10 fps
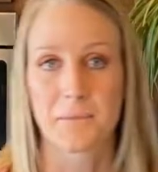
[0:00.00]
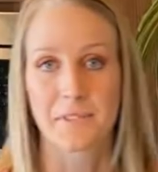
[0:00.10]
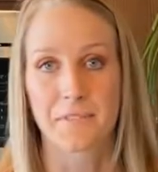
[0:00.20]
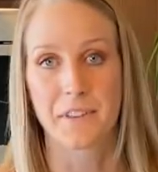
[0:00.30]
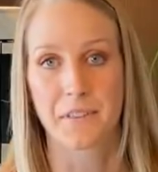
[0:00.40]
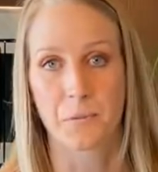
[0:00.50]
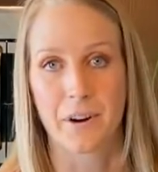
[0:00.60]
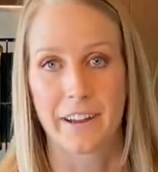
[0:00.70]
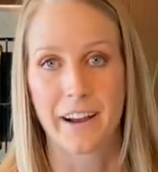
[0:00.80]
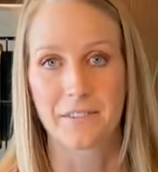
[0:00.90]
my fifth
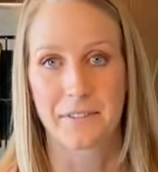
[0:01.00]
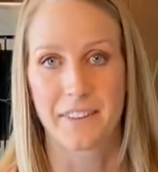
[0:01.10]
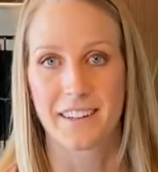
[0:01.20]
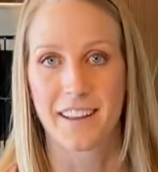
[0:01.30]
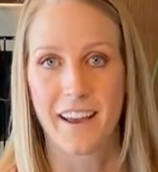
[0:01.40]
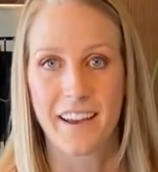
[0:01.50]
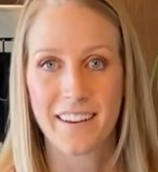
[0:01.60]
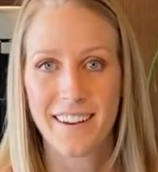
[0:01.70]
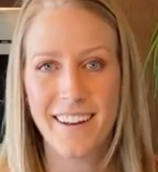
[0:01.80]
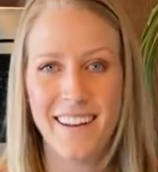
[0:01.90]
workout for the day.